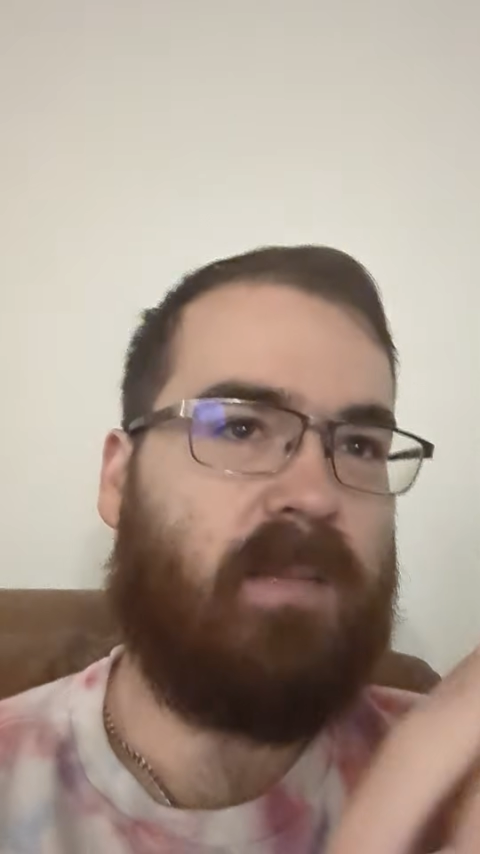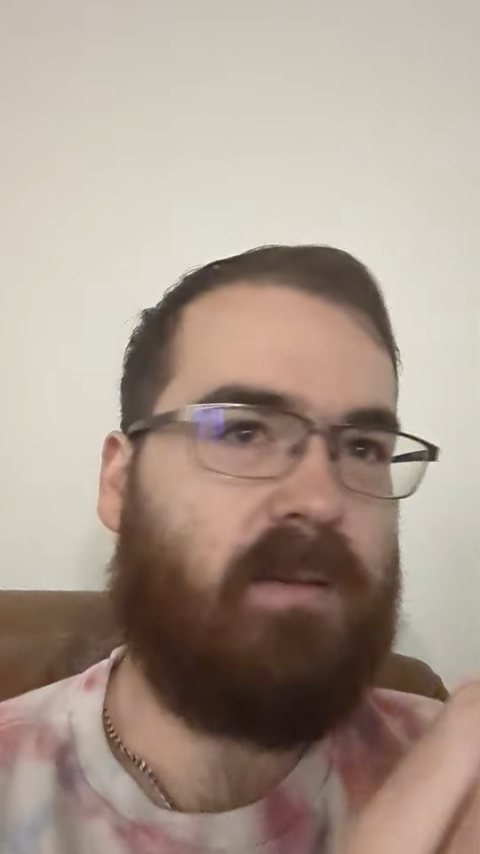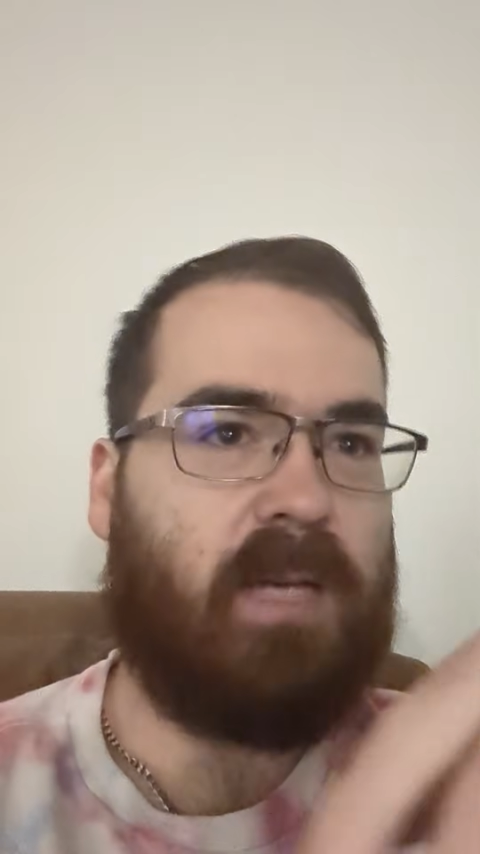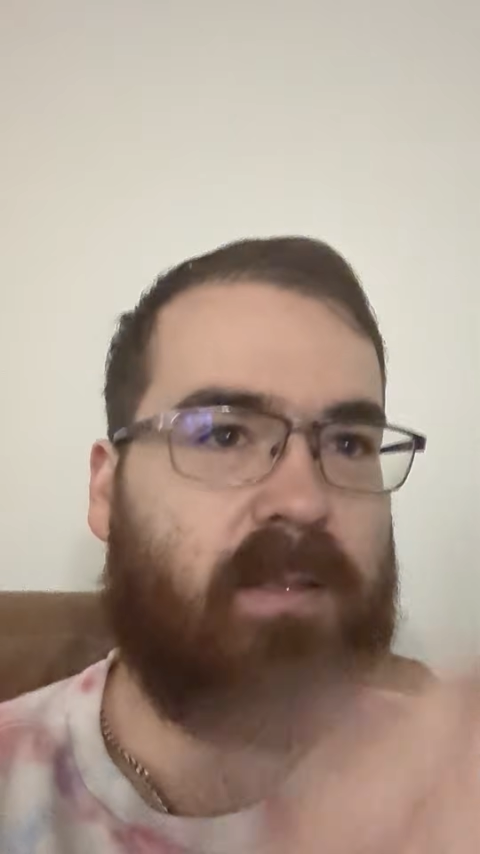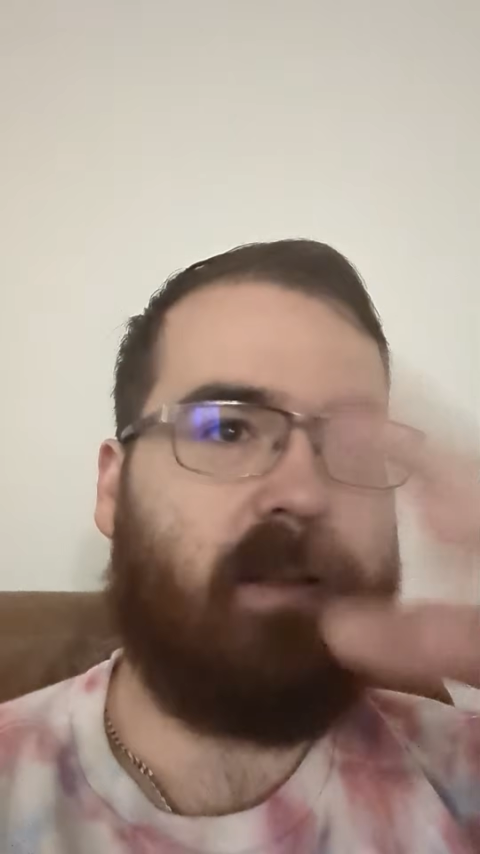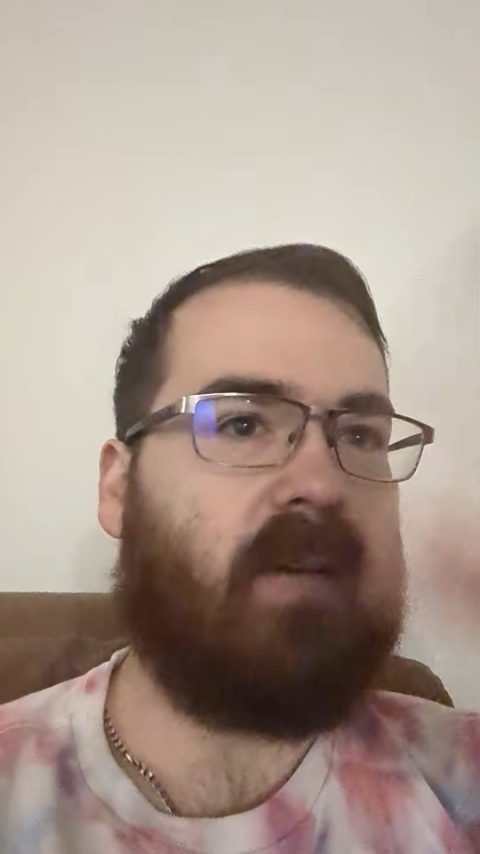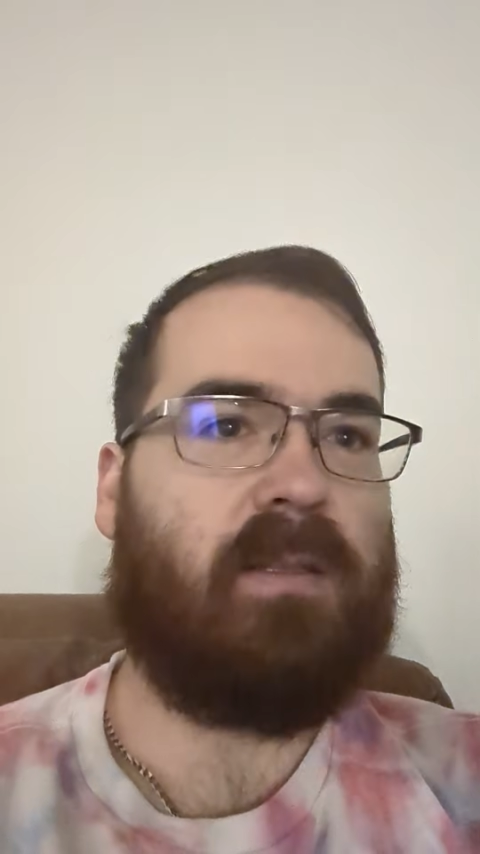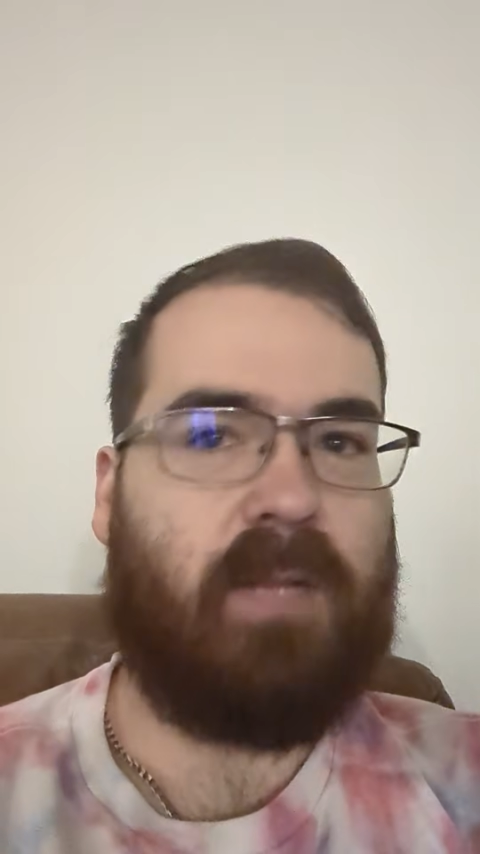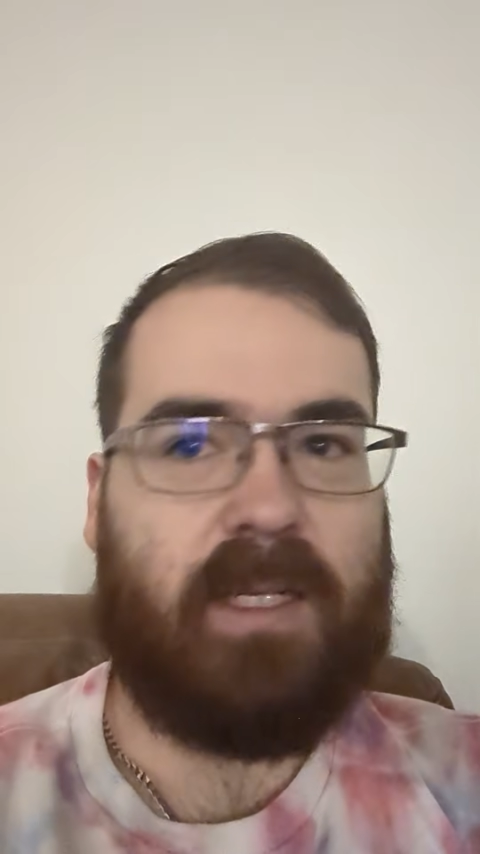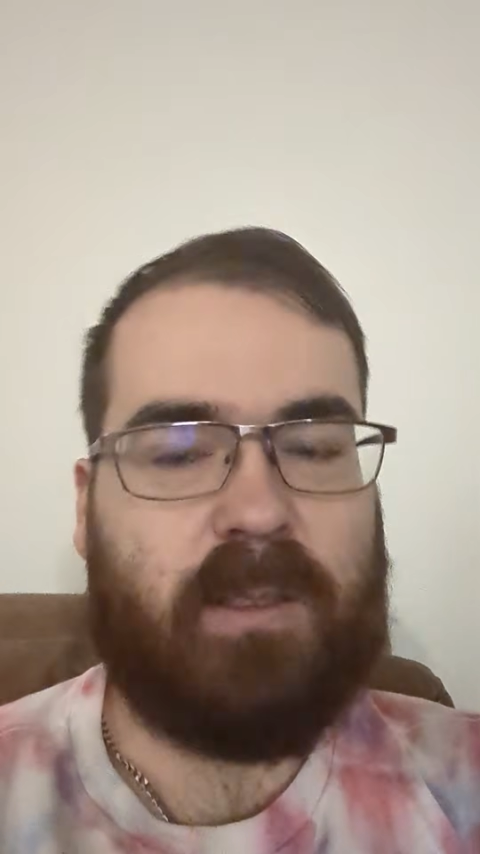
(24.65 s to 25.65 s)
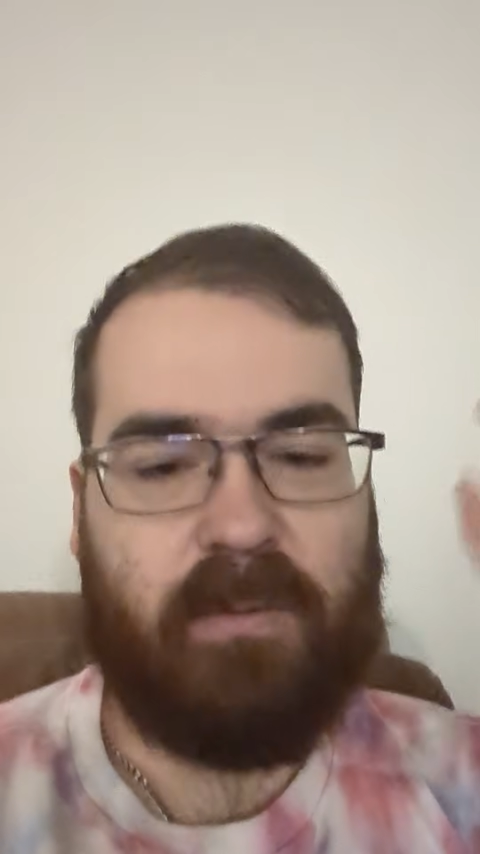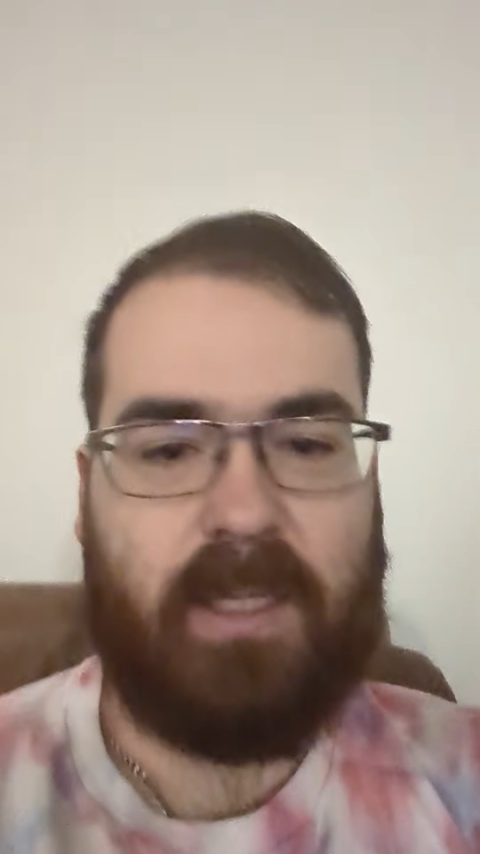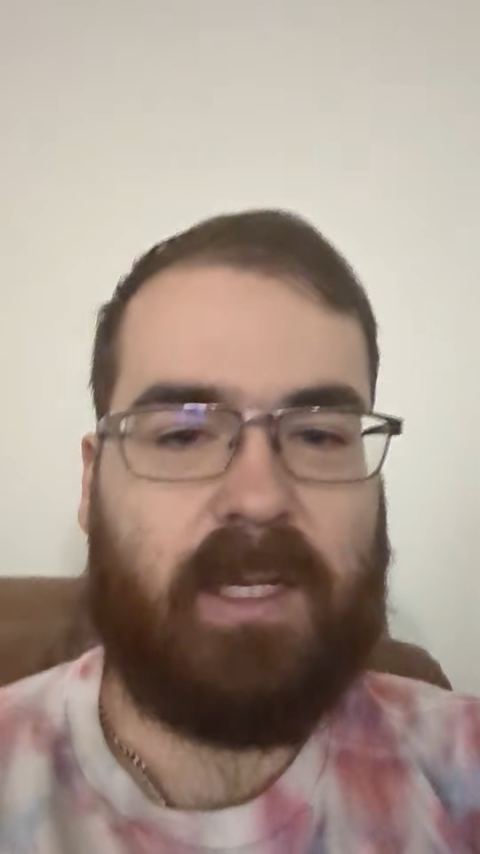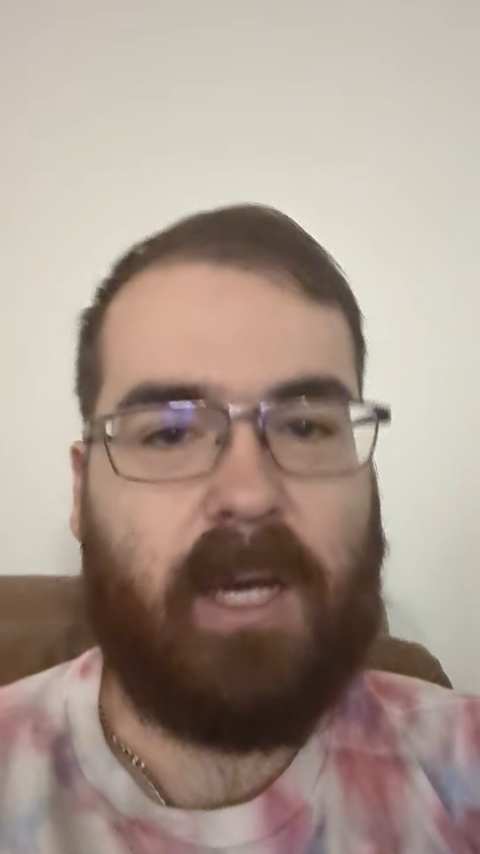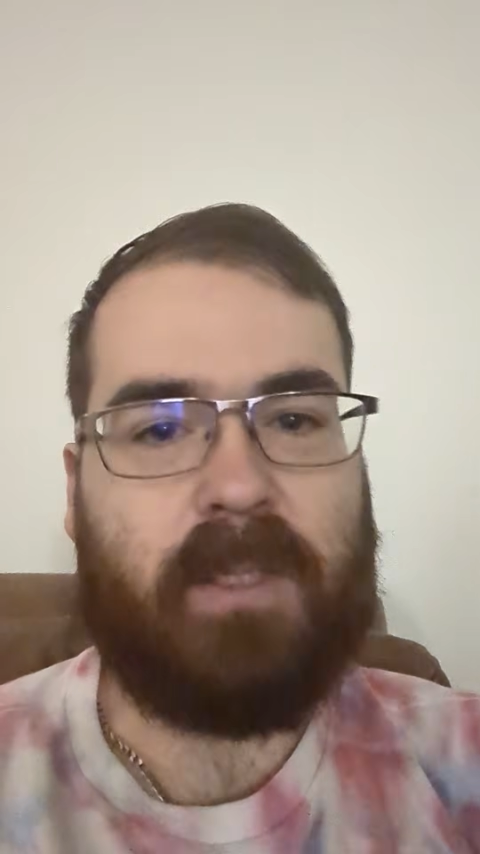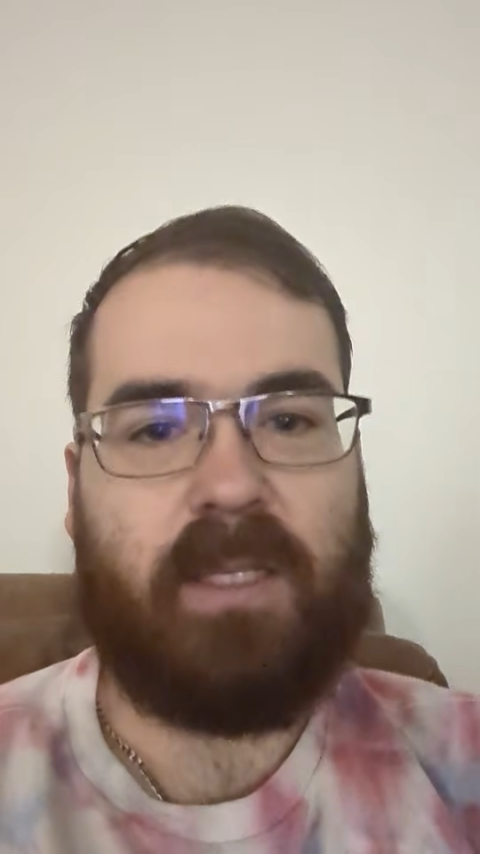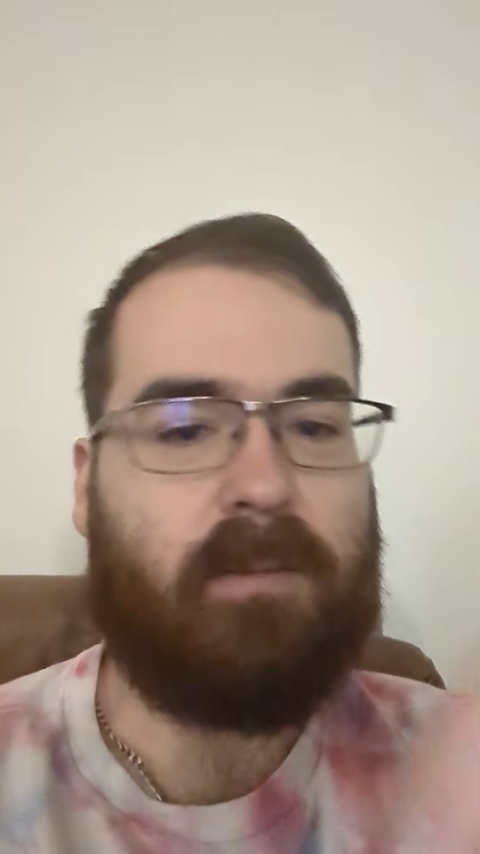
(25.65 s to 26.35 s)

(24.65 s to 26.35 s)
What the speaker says: thousands and thousands of lines of inline comments